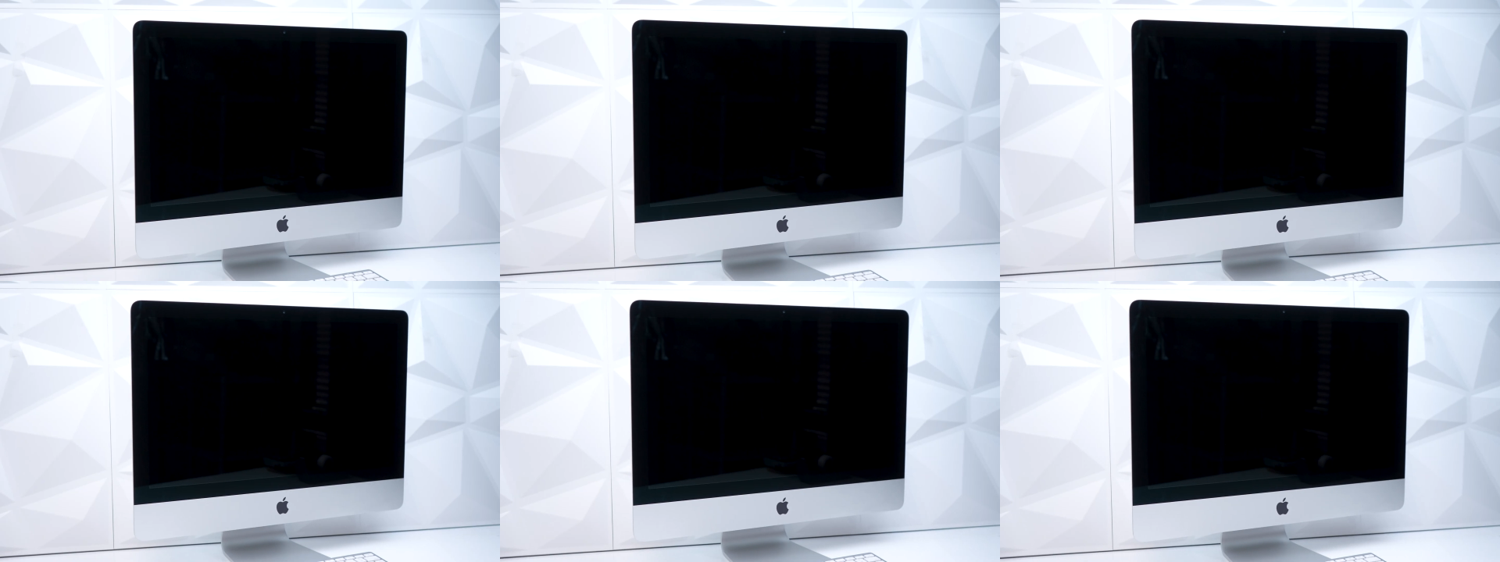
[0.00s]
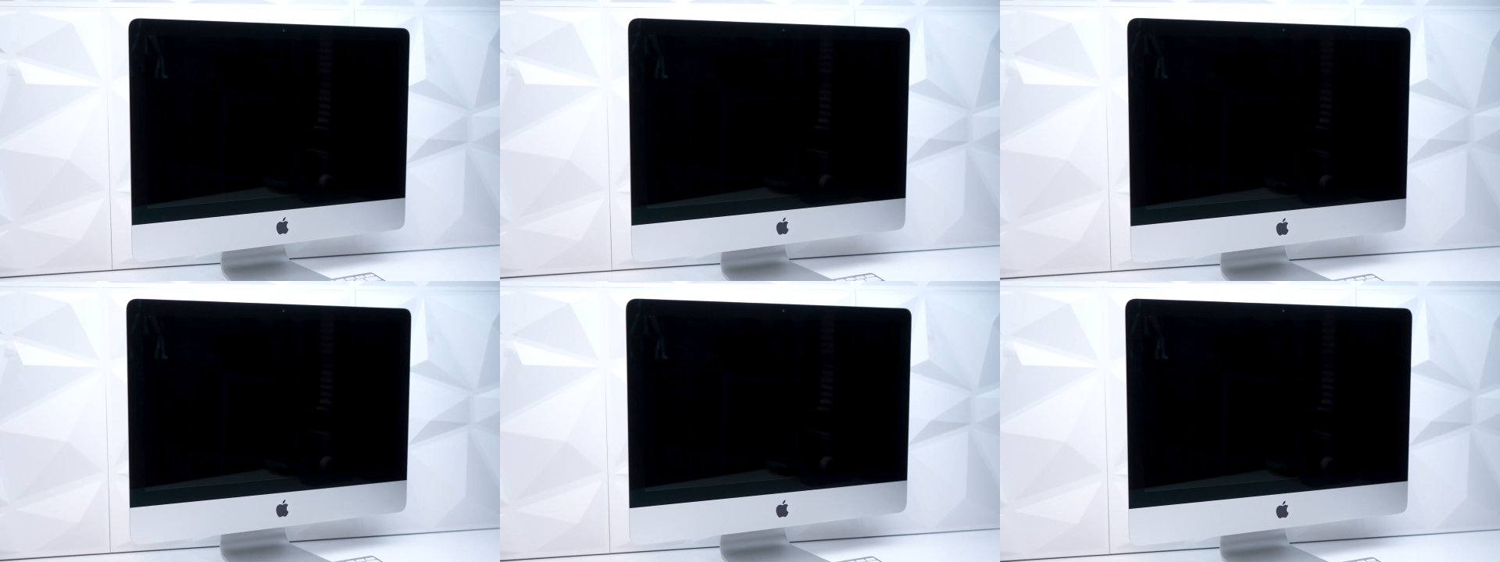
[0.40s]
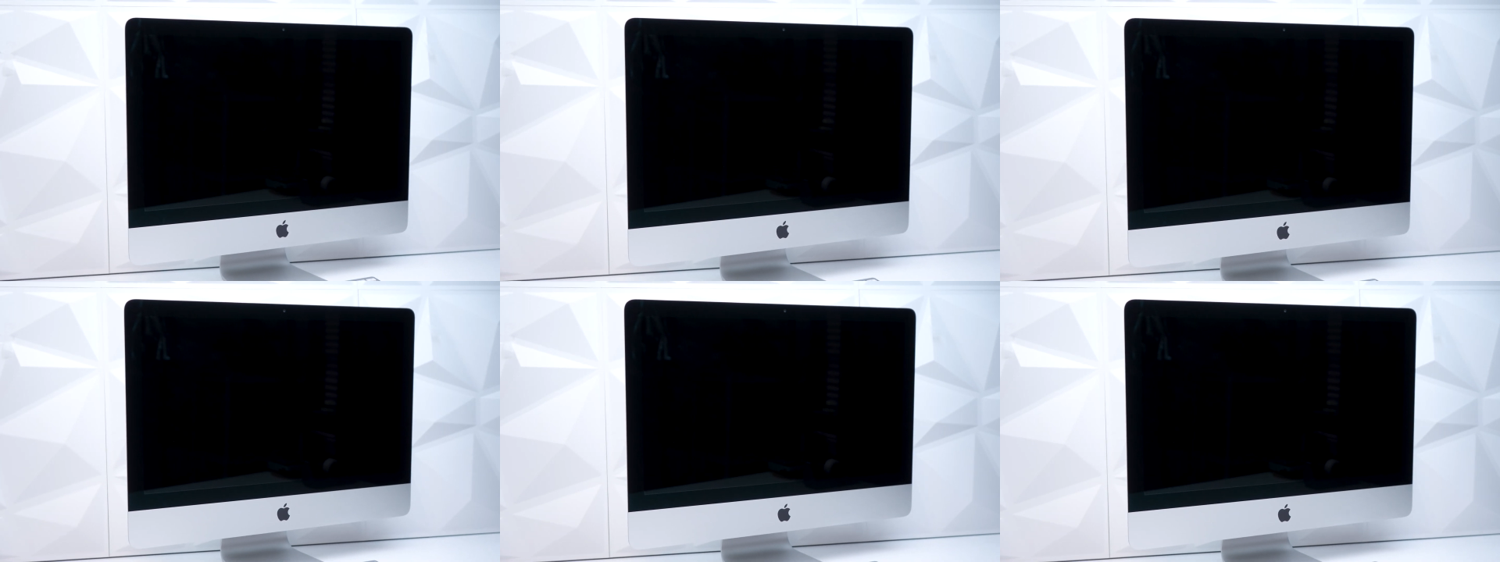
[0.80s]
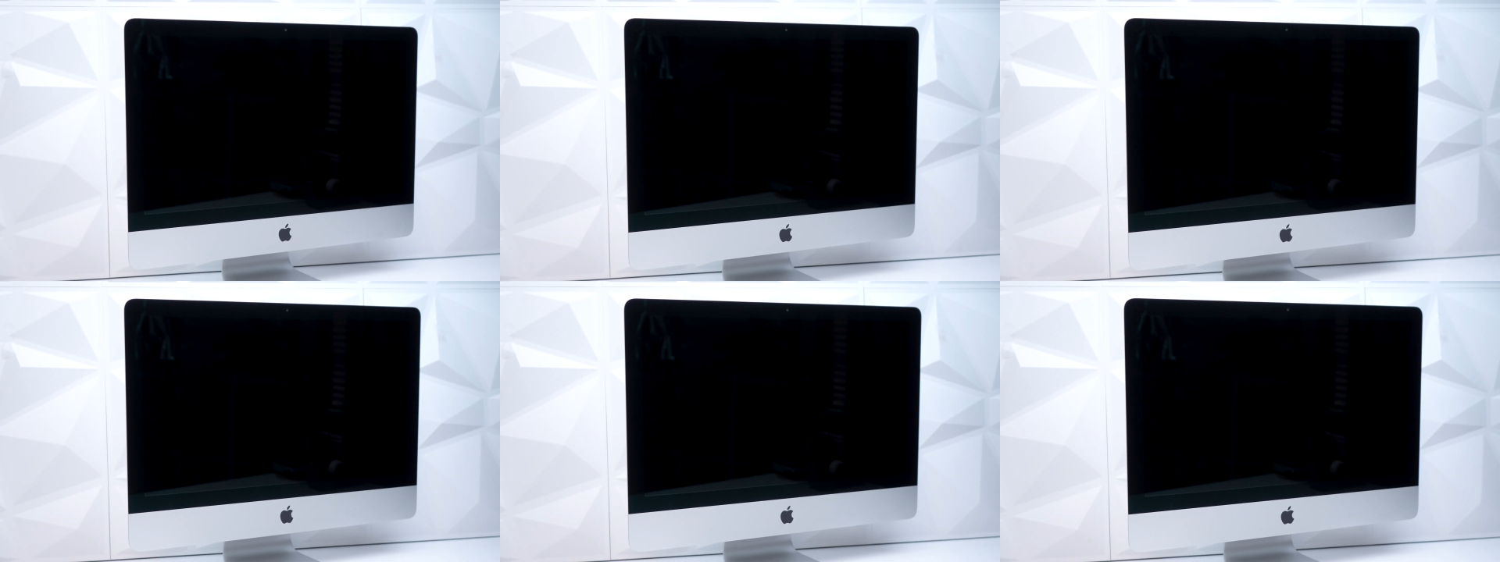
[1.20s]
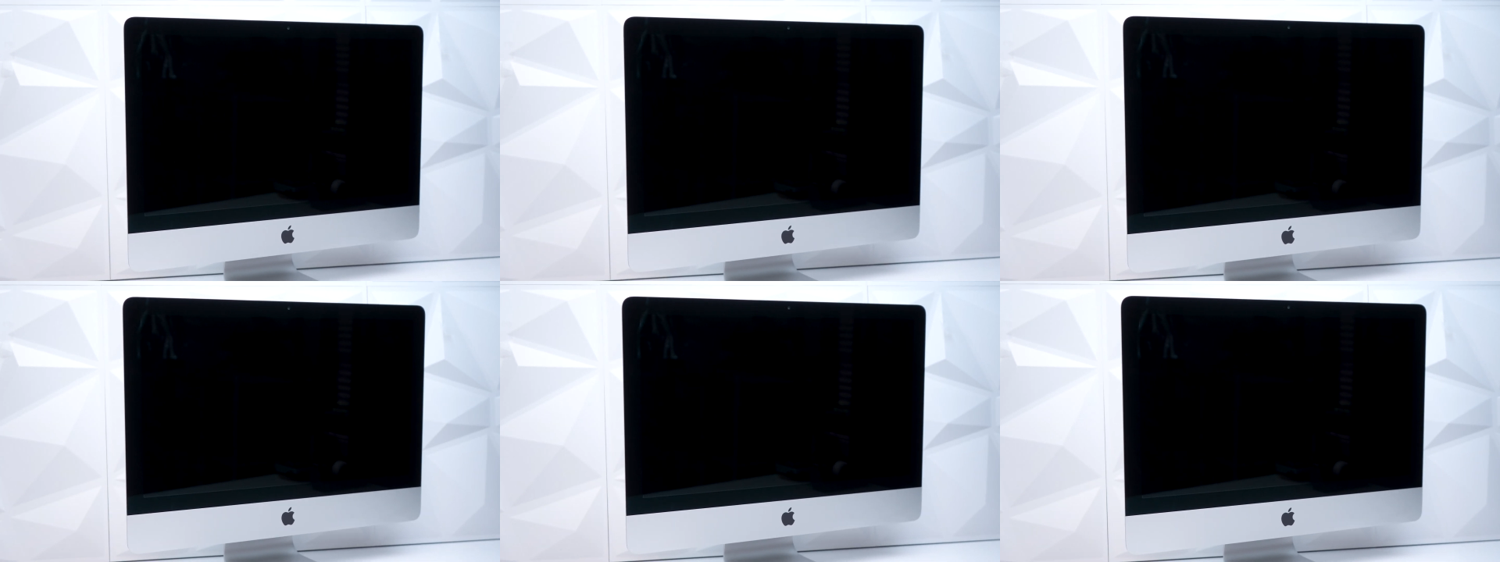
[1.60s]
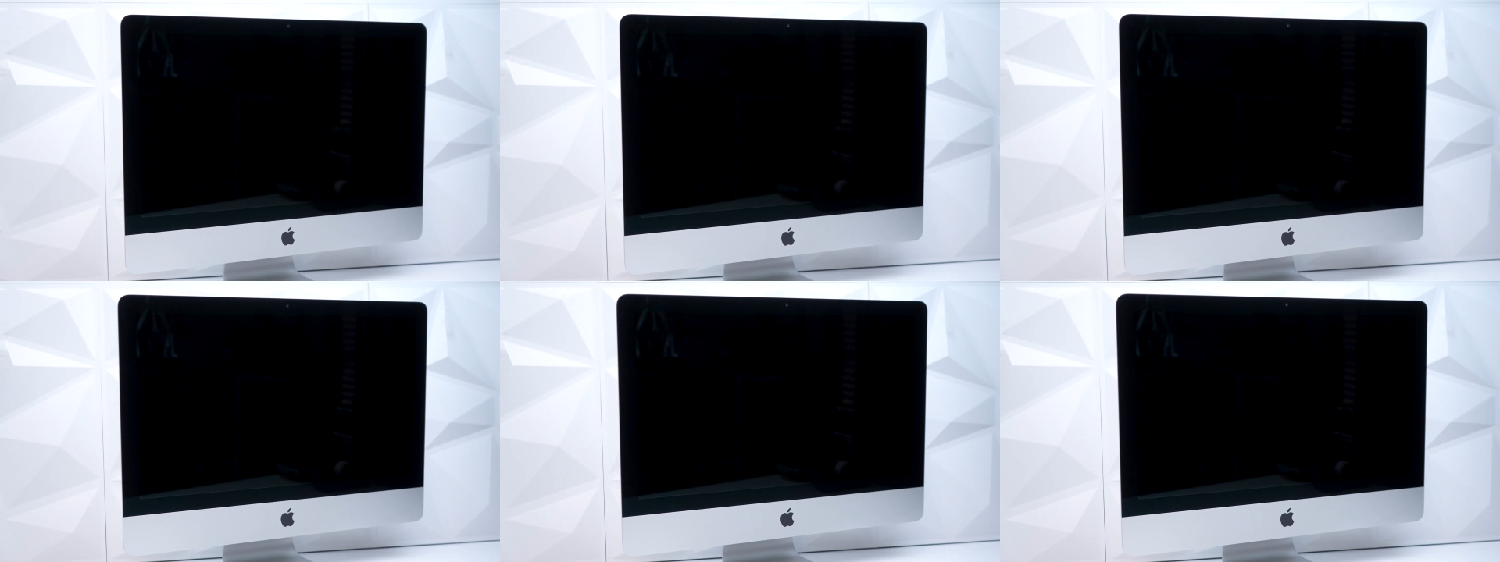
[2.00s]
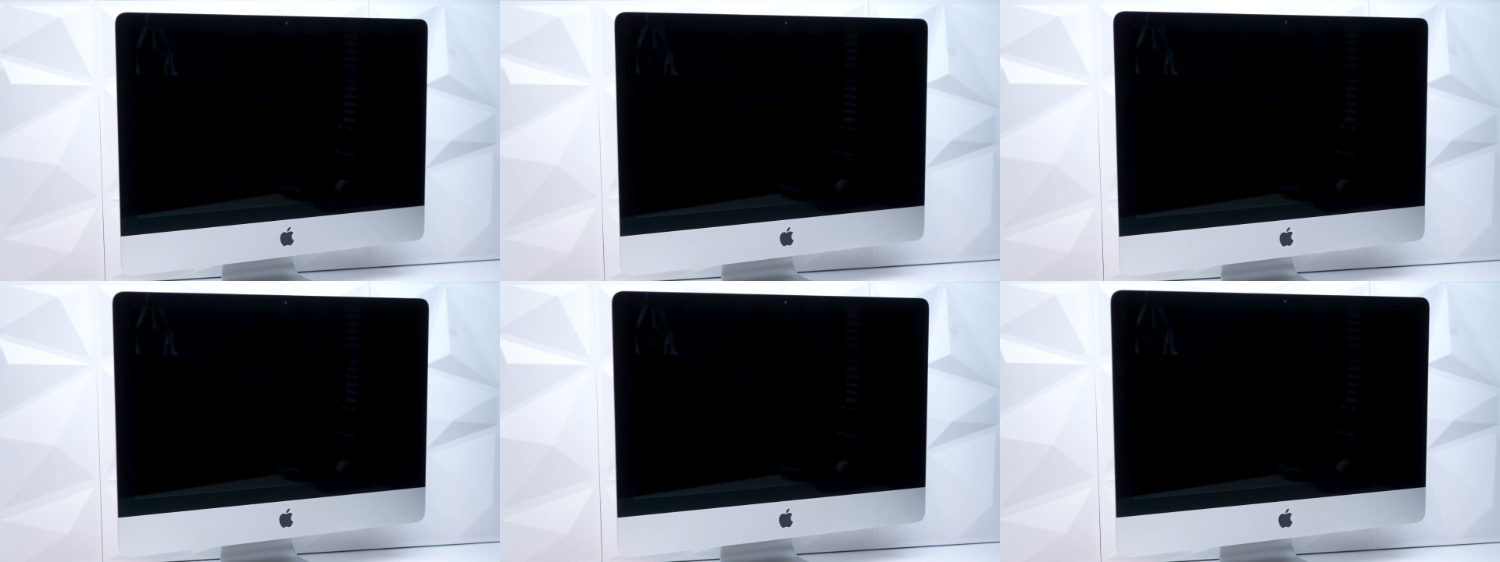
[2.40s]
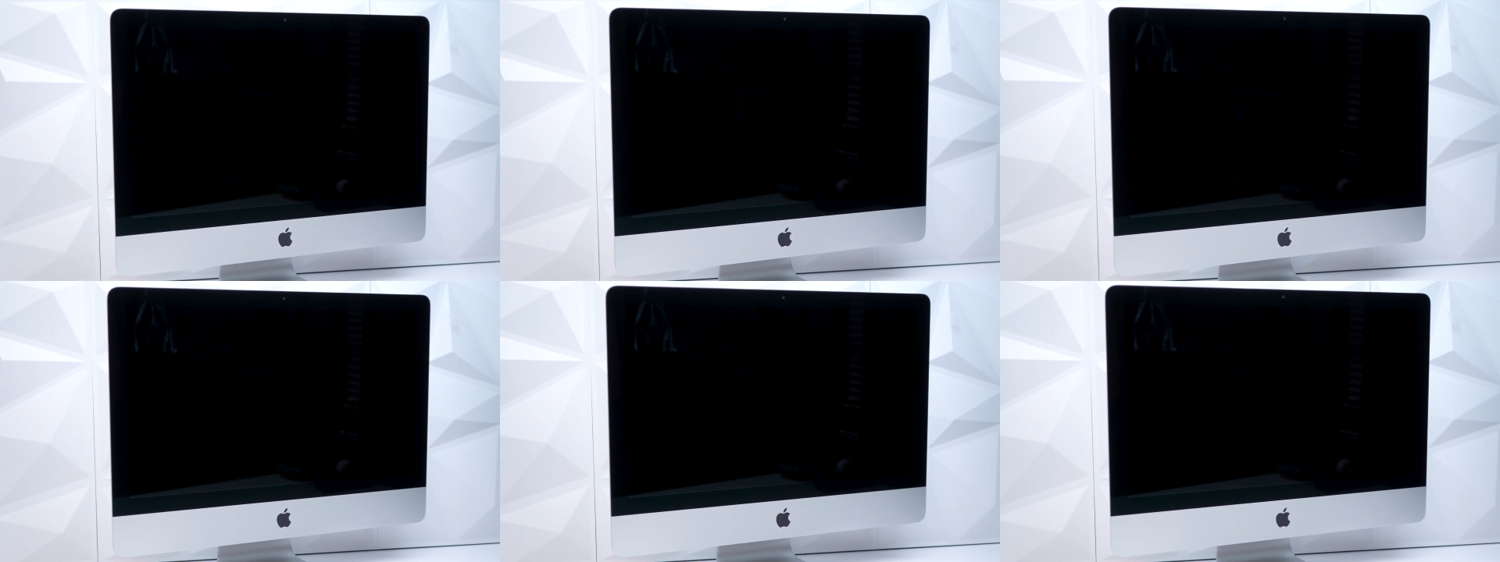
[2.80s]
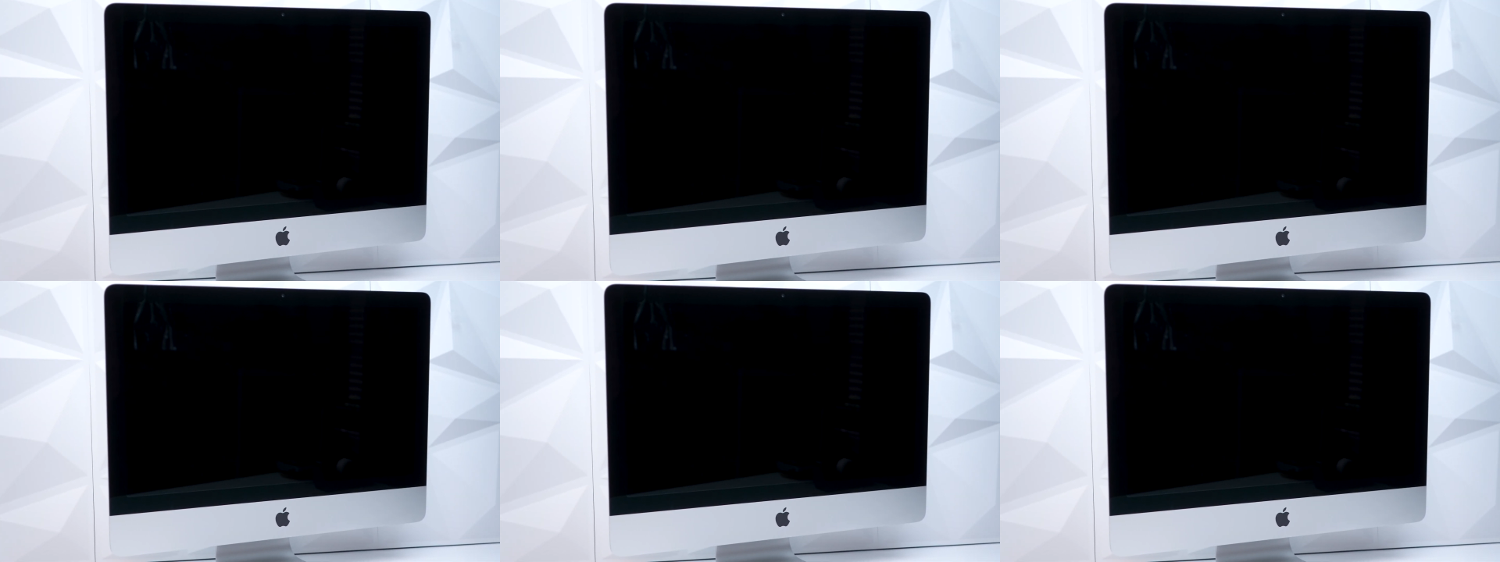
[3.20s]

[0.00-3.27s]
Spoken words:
Nobody's mouth can be seen.